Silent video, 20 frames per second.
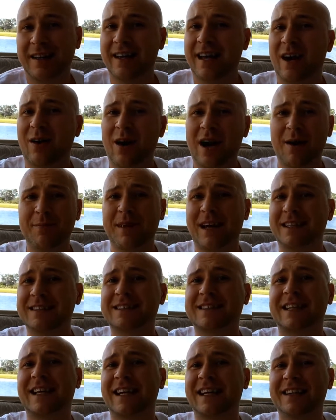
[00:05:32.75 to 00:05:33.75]
Now, I'm
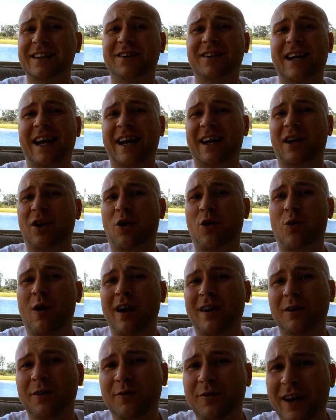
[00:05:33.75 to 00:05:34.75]
not saying they're not
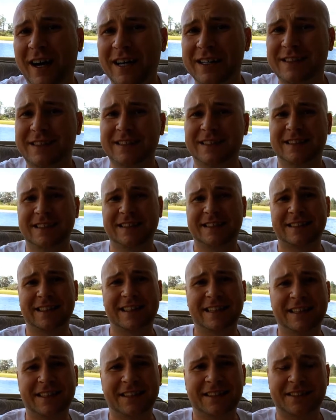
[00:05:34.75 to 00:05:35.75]
qualified to teach
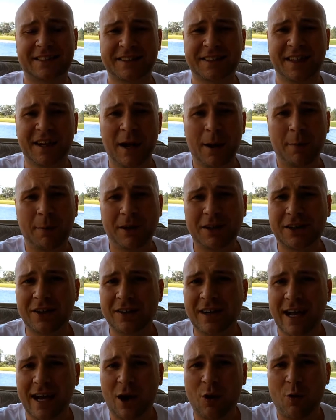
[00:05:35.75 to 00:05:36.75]
English, but
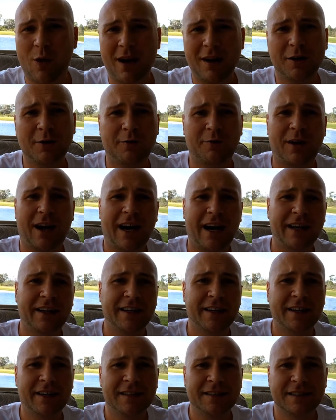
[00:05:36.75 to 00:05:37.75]
they're not
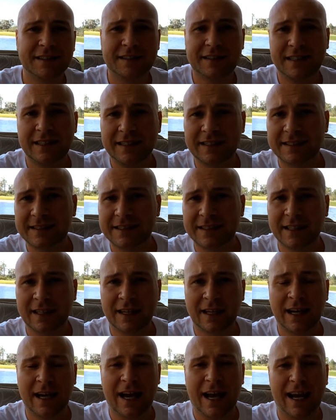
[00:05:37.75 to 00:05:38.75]
qualified to teach
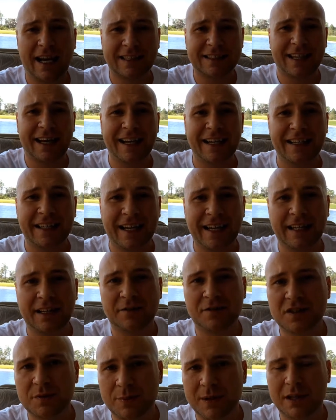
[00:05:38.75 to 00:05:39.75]
as a
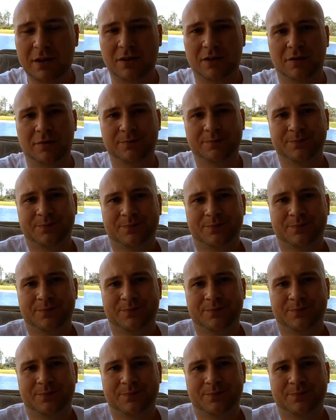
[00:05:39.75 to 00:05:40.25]
native speaker.